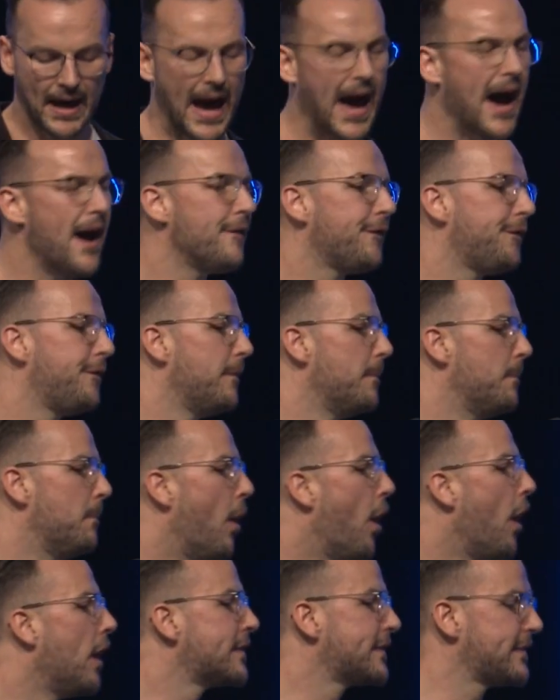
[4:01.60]
have
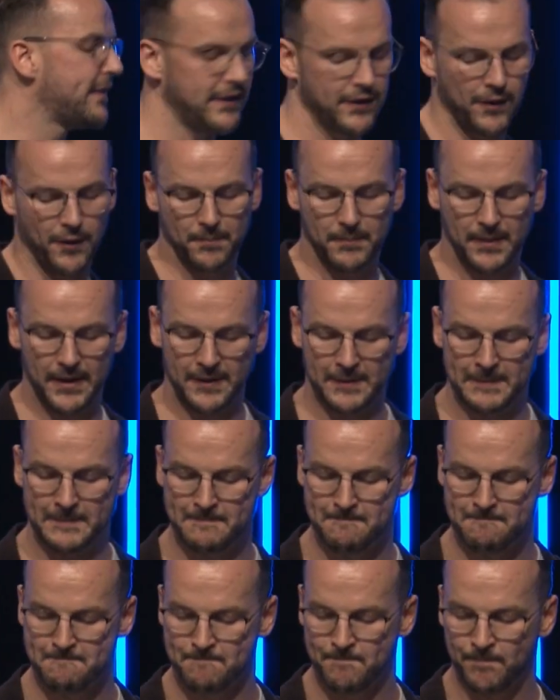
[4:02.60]
mercy on me.
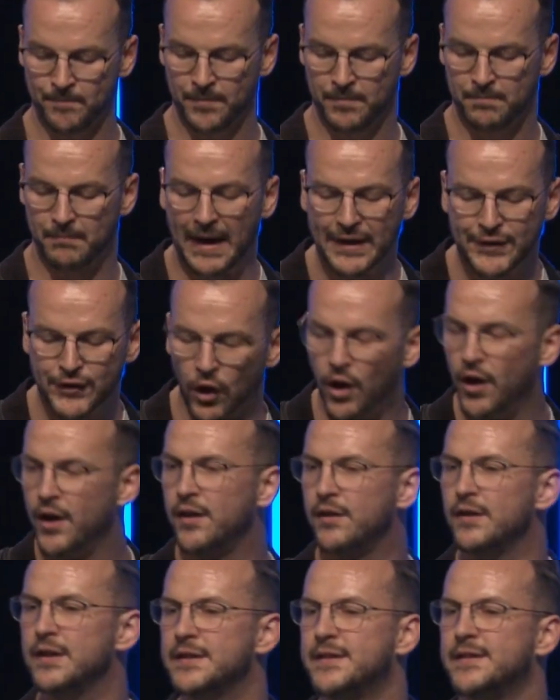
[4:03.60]
My
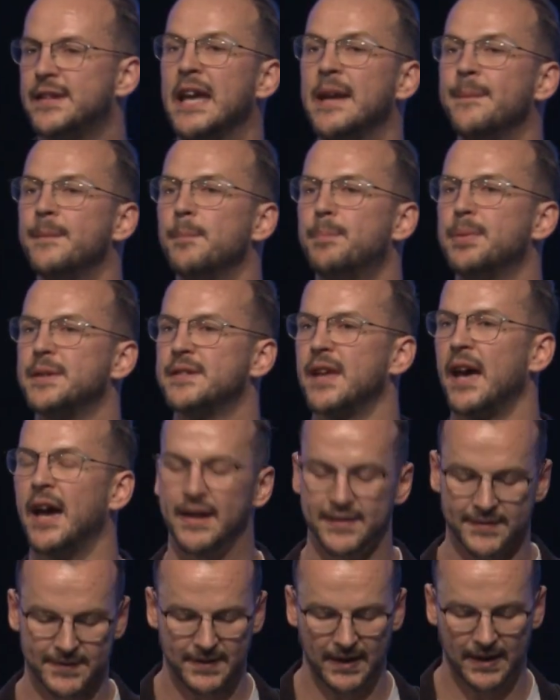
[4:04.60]
daughter is
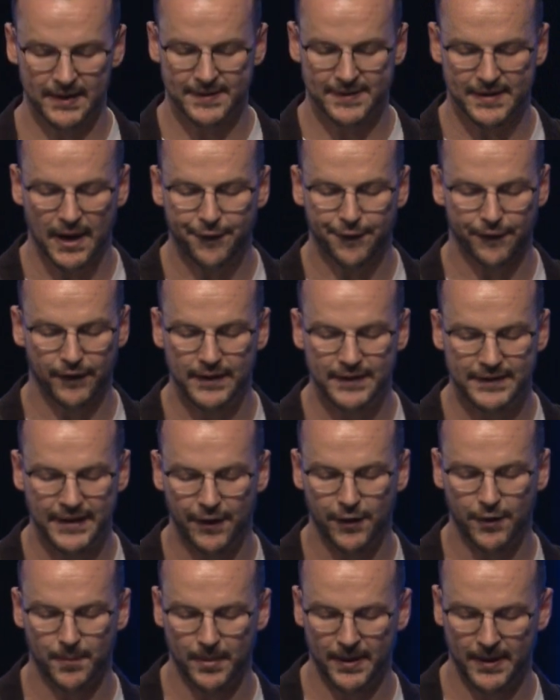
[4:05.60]
demon-possessed and suffering
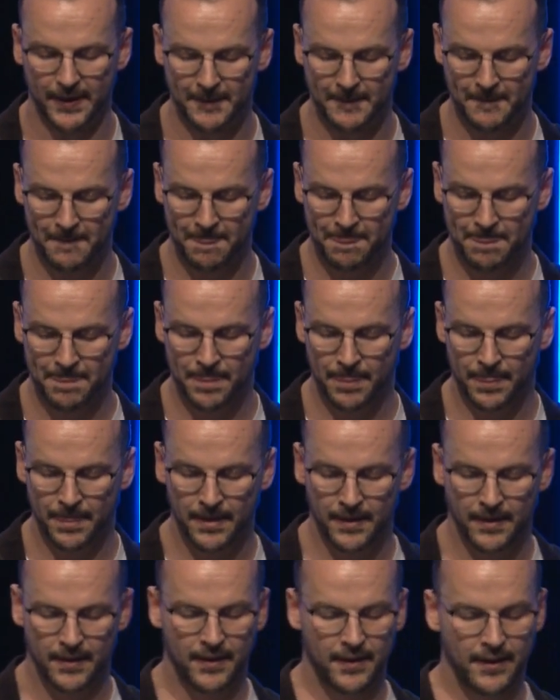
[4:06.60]
terribly.
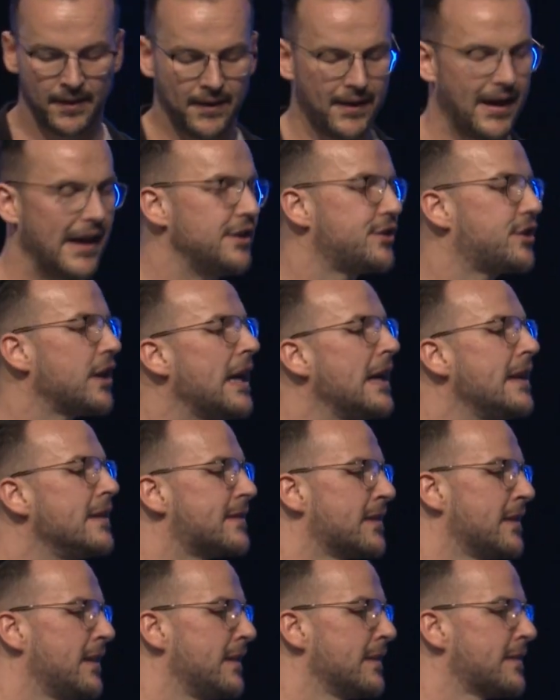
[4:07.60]
And
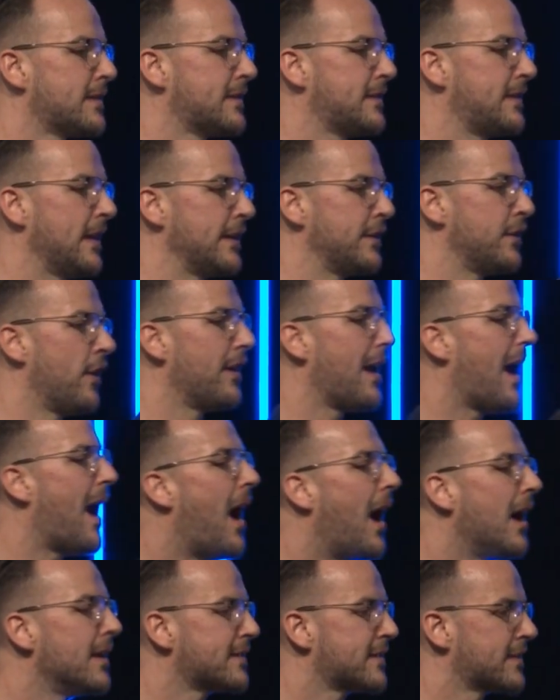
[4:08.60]
Jesus did not
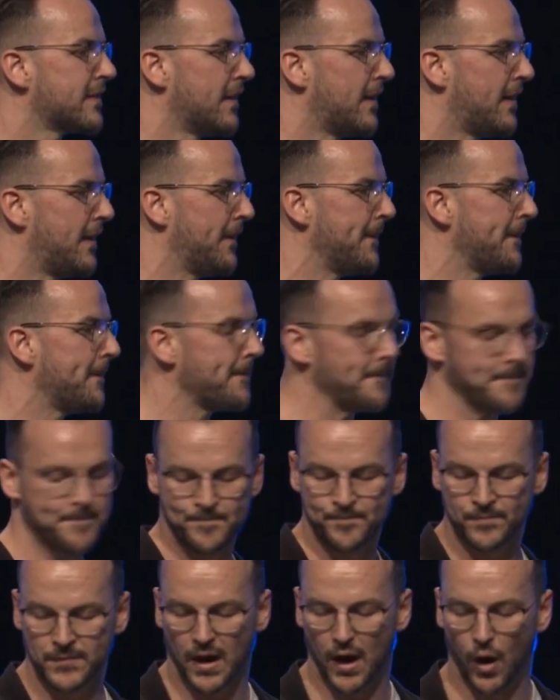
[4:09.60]
answer
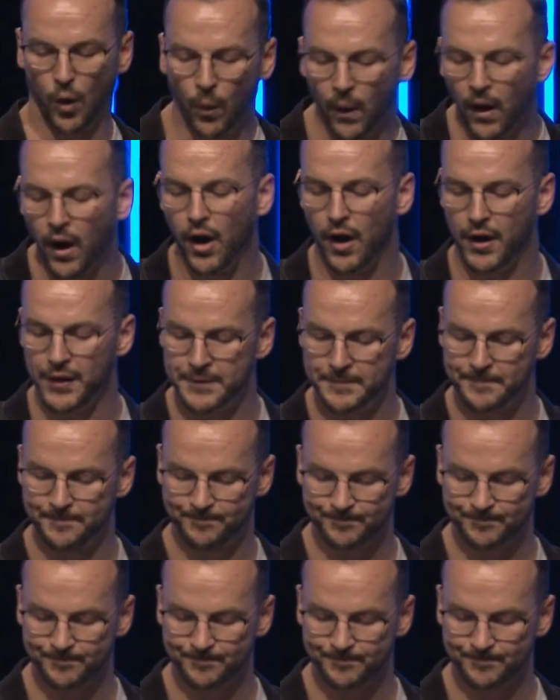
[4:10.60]
a word.